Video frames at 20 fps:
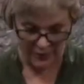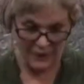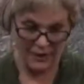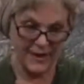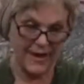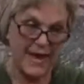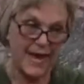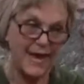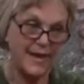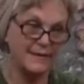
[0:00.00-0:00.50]

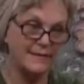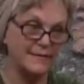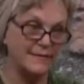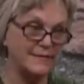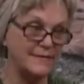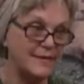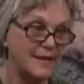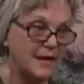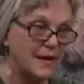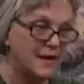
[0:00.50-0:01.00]
look at,
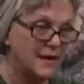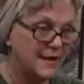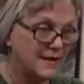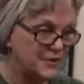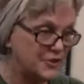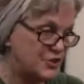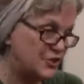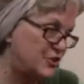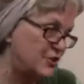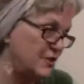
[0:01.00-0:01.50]
to
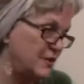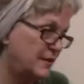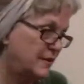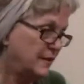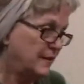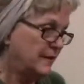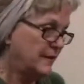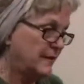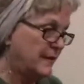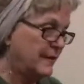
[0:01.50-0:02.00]
touch.
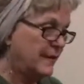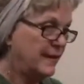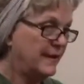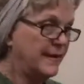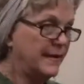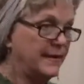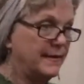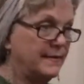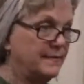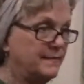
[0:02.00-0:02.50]

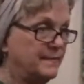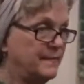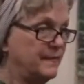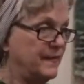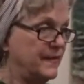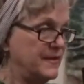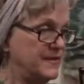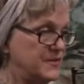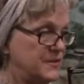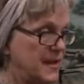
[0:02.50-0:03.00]
And
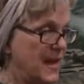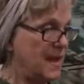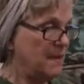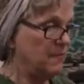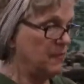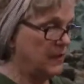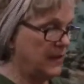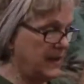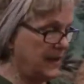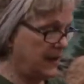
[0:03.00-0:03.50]
this
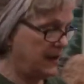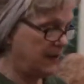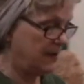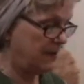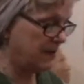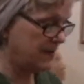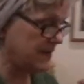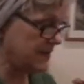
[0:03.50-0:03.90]
table here